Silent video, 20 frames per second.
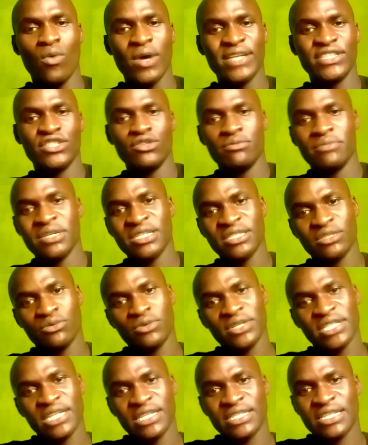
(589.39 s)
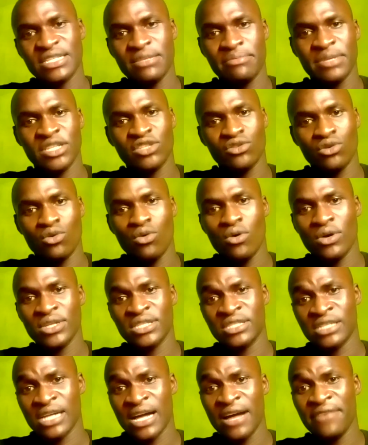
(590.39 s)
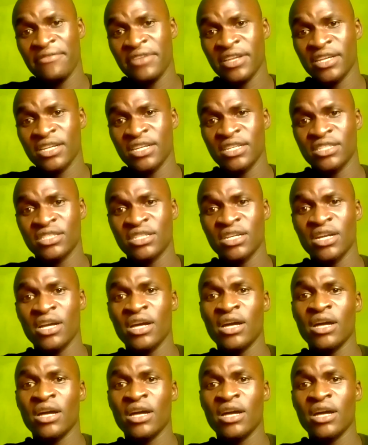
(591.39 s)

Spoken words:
once you meet with another person who is having it,